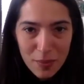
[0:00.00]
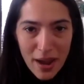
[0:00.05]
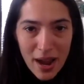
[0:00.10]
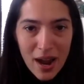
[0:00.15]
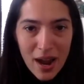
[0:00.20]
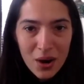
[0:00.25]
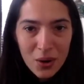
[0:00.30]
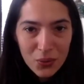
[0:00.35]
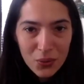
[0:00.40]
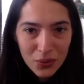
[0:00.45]

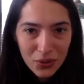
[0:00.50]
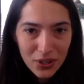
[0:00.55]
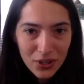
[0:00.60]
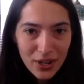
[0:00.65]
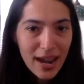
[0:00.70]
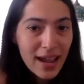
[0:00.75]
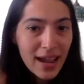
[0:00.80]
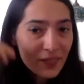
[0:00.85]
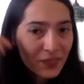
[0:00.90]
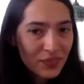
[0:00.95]
power
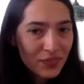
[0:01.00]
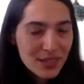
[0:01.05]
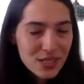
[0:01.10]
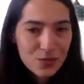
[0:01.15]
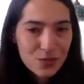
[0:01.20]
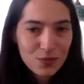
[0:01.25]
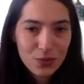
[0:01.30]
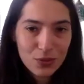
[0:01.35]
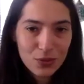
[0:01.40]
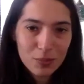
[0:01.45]
and these
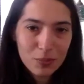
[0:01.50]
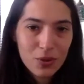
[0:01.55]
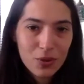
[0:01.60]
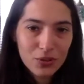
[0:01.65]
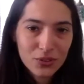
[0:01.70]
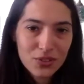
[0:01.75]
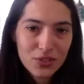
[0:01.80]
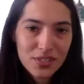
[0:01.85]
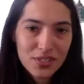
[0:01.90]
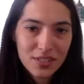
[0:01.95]
foreign
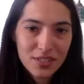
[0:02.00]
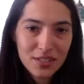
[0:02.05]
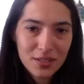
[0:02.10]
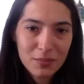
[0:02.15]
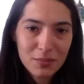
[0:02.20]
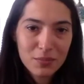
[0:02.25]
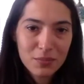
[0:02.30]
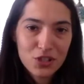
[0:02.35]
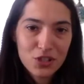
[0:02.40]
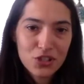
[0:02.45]
policy
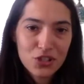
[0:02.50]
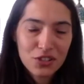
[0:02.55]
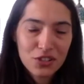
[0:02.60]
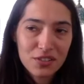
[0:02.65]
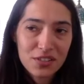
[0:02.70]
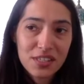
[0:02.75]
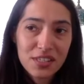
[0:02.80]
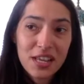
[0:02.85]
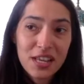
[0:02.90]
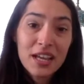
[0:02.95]
ambitions,